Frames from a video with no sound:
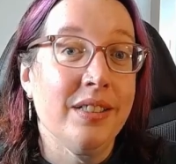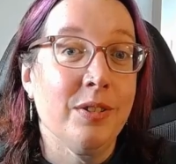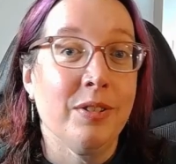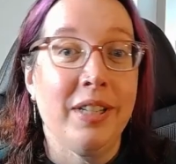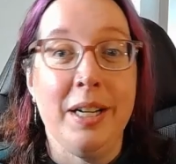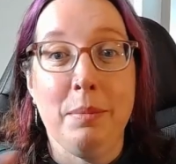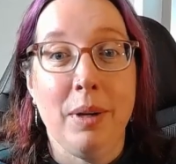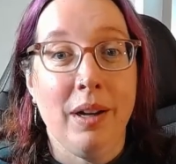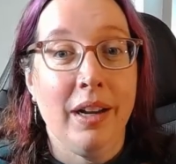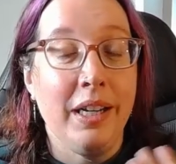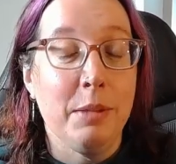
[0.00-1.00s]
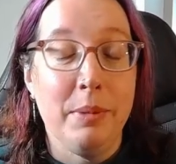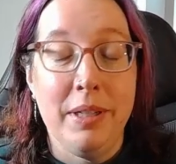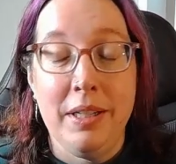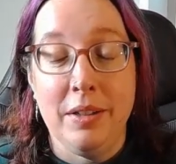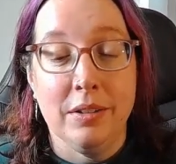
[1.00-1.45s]
or an 8 ply,
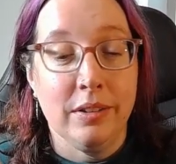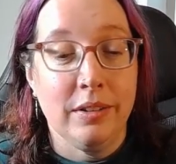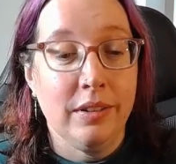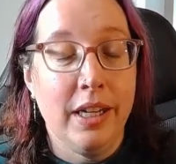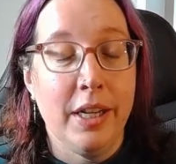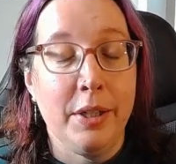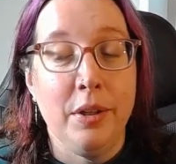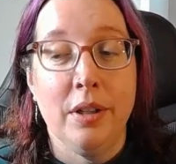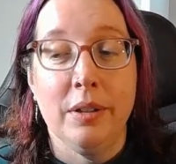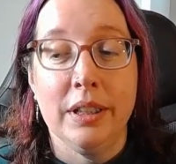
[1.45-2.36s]
depending on how you know it.